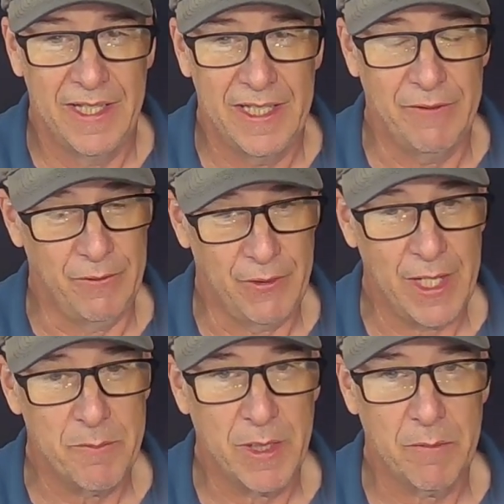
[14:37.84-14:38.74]
if you've
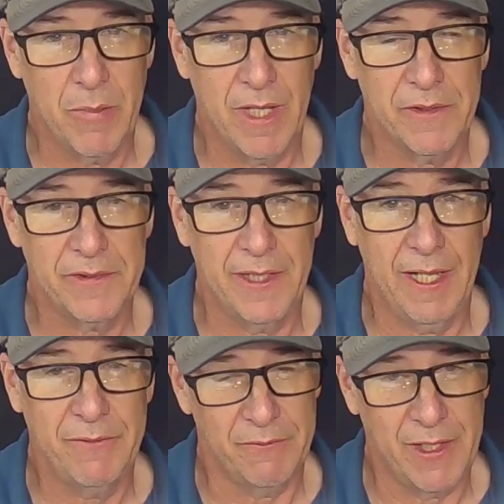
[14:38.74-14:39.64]
got to make a balanced
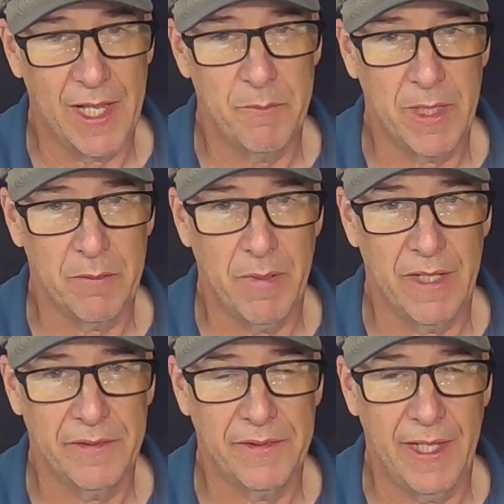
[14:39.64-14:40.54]
staff, you've got to make a
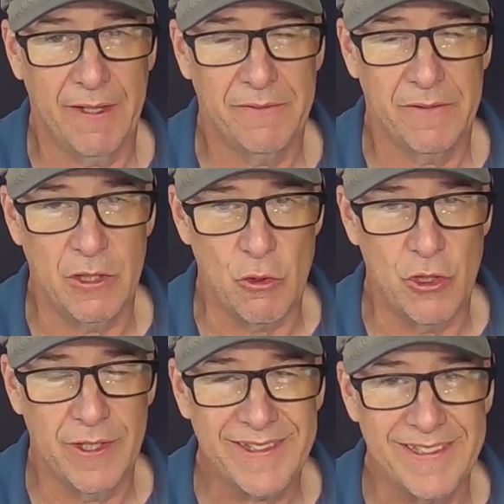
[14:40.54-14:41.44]
balanced staff. You
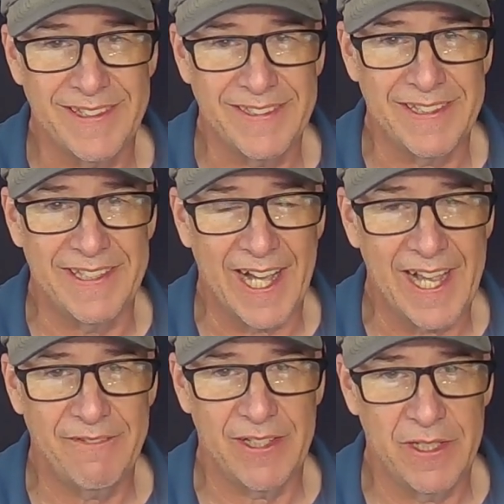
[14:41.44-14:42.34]
just need to
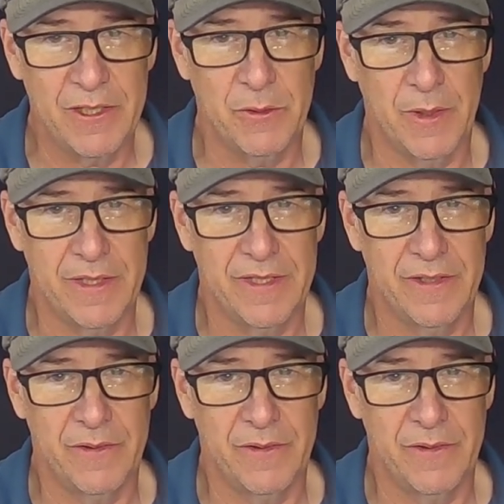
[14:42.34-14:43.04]
dive into it.